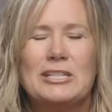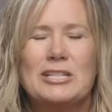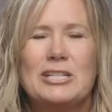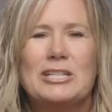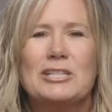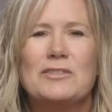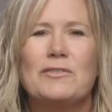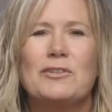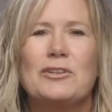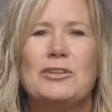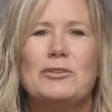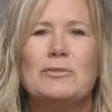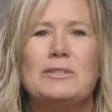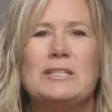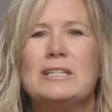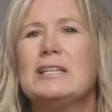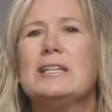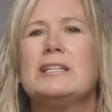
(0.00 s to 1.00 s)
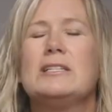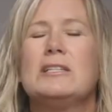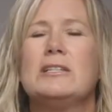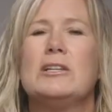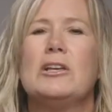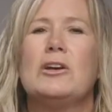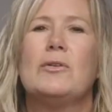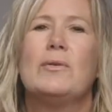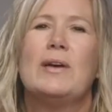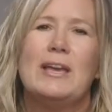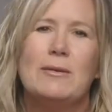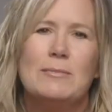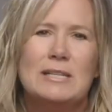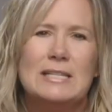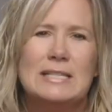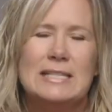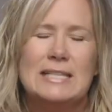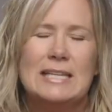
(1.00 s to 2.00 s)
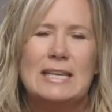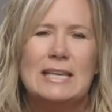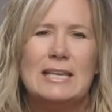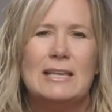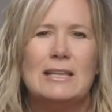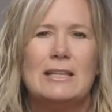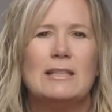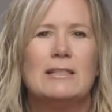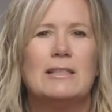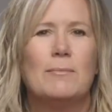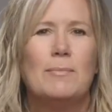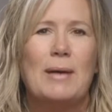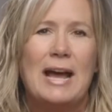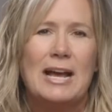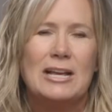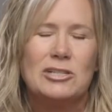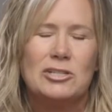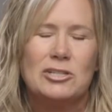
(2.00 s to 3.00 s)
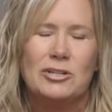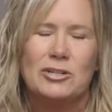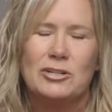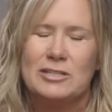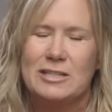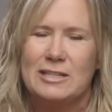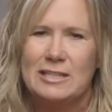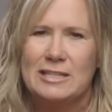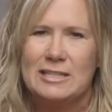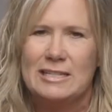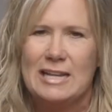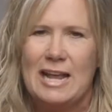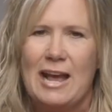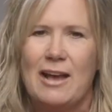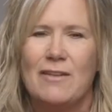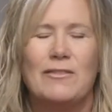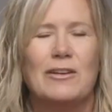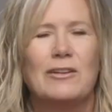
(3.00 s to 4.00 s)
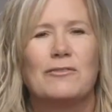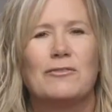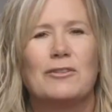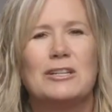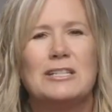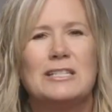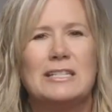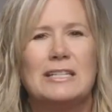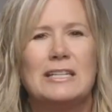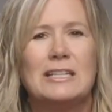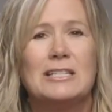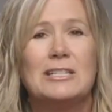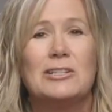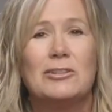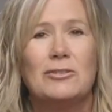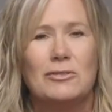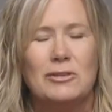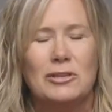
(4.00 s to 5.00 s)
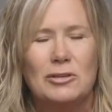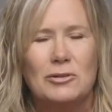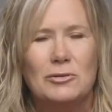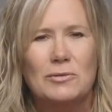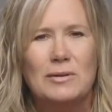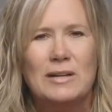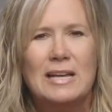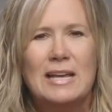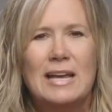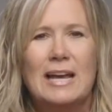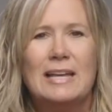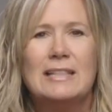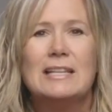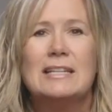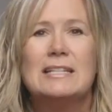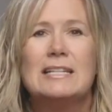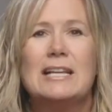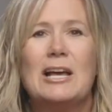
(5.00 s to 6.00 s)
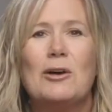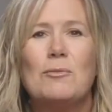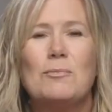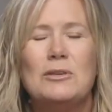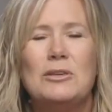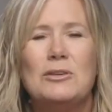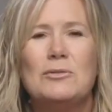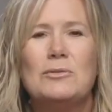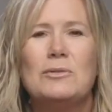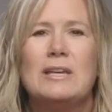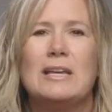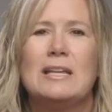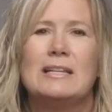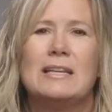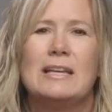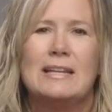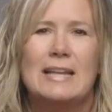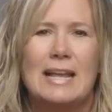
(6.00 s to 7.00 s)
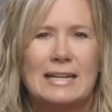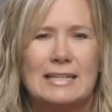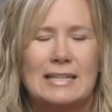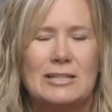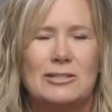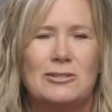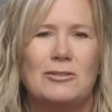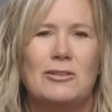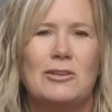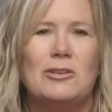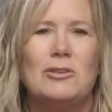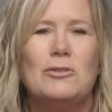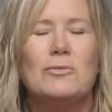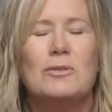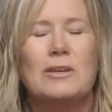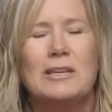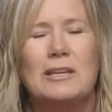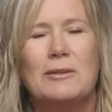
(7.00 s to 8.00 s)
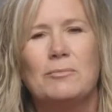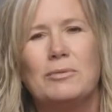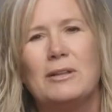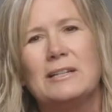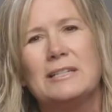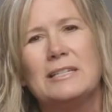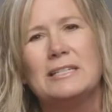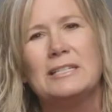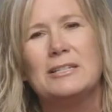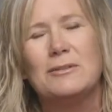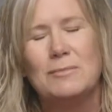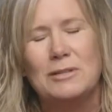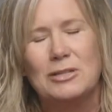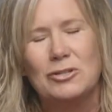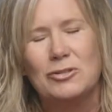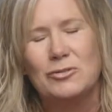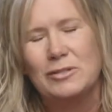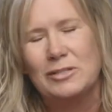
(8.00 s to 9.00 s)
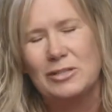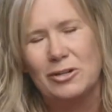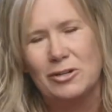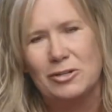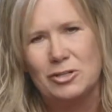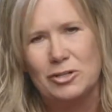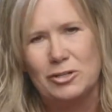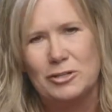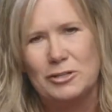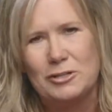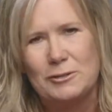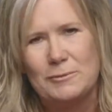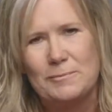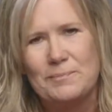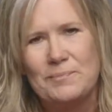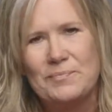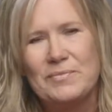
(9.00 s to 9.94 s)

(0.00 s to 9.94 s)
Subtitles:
a chance for you to get to know ABC, the pastors, and the staff, and for us to get to know you, and then to help you get connected so that you can get plugged into ministries at our church.